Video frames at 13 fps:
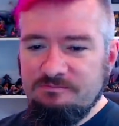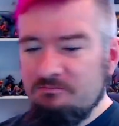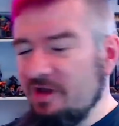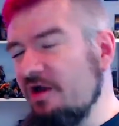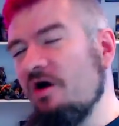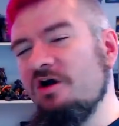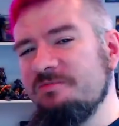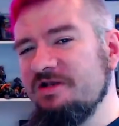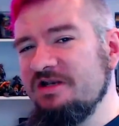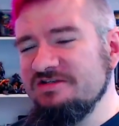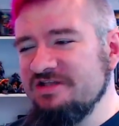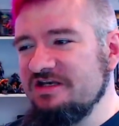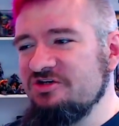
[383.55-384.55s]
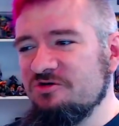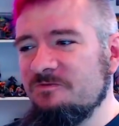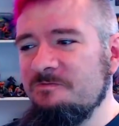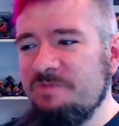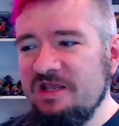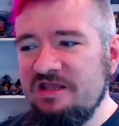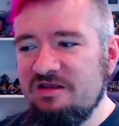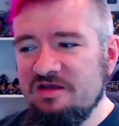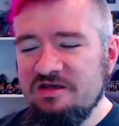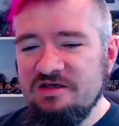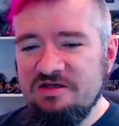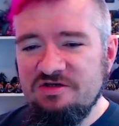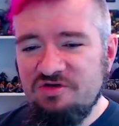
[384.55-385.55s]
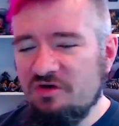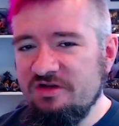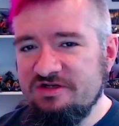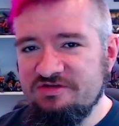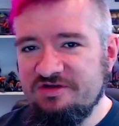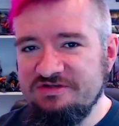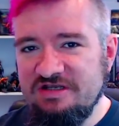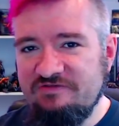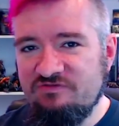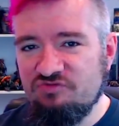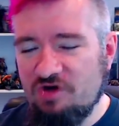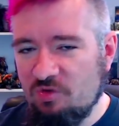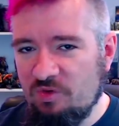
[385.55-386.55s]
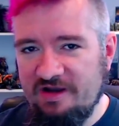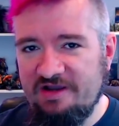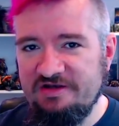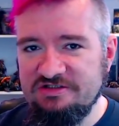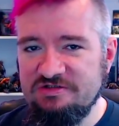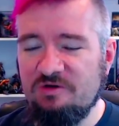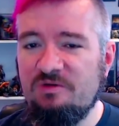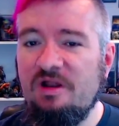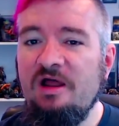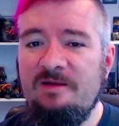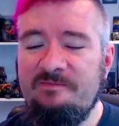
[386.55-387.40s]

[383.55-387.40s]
My argument is that it shouldn't be knowledge that is even required at all,